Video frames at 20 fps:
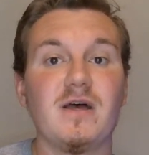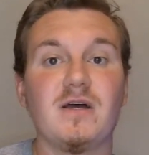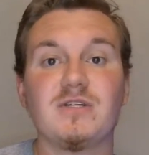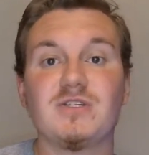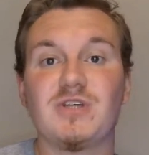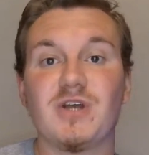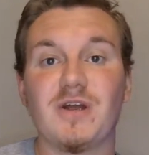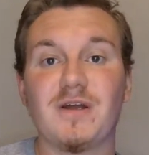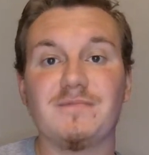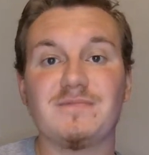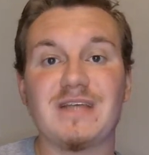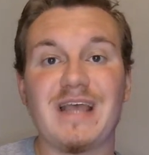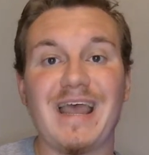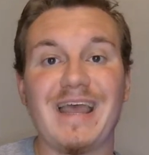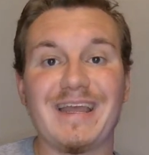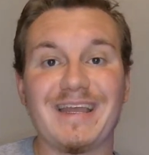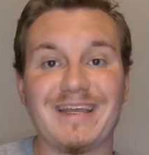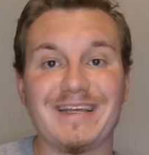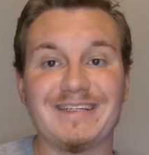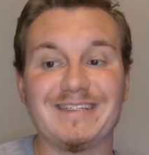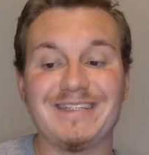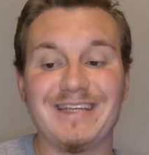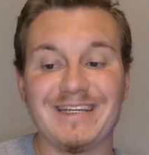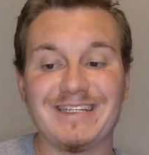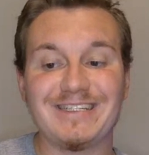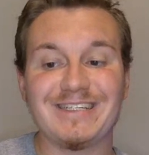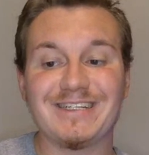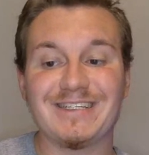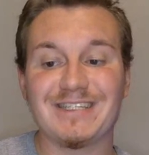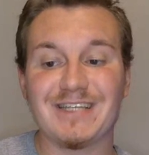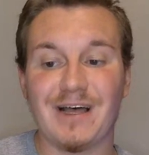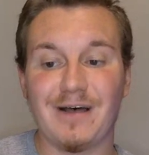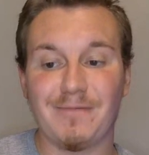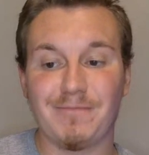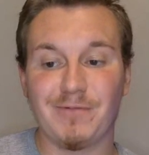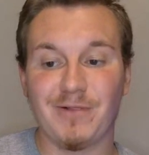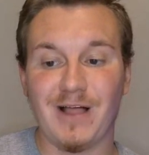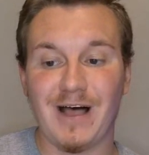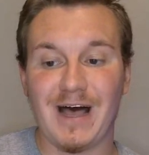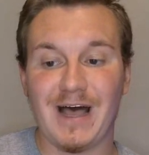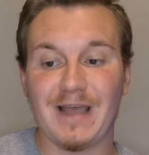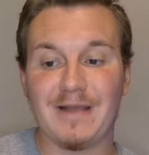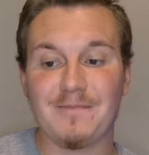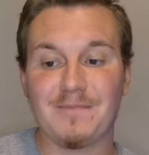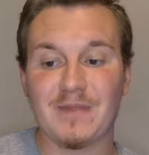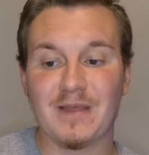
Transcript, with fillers: Terms and conditions apply.